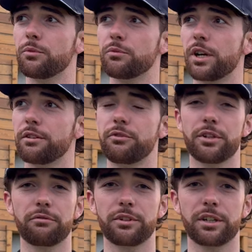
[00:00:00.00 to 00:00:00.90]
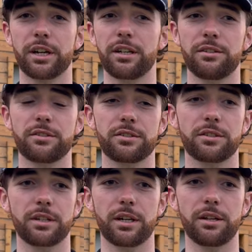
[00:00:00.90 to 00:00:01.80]
Tried a few different grinds
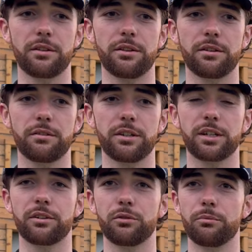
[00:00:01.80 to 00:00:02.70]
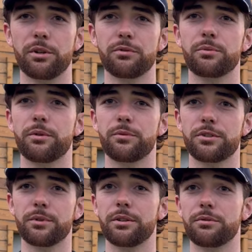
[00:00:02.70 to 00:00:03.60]
and the kind of low bounce one was
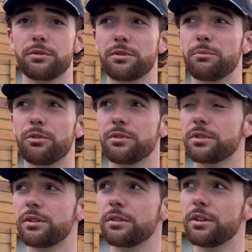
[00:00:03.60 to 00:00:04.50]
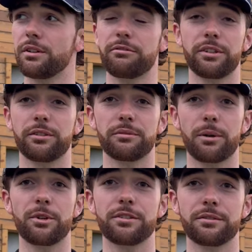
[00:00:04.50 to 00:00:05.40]
the one I was using the most, and they feel
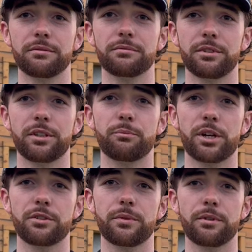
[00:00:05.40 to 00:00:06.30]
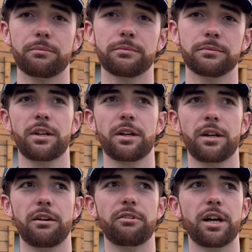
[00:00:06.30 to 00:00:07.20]
amazing. Really impressed with them.
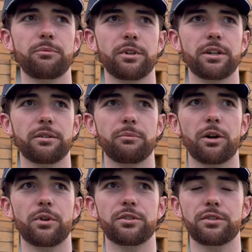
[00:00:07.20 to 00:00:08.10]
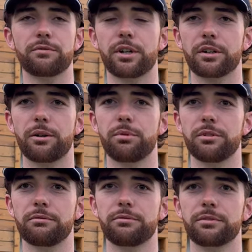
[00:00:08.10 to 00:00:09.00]
I've had my wedges for a
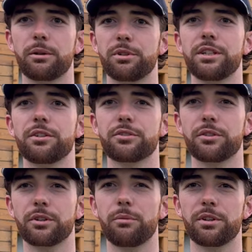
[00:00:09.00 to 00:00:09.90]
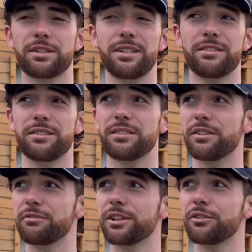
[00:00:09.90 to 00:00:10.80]
couple of years now, a couple of seasons, and they've kind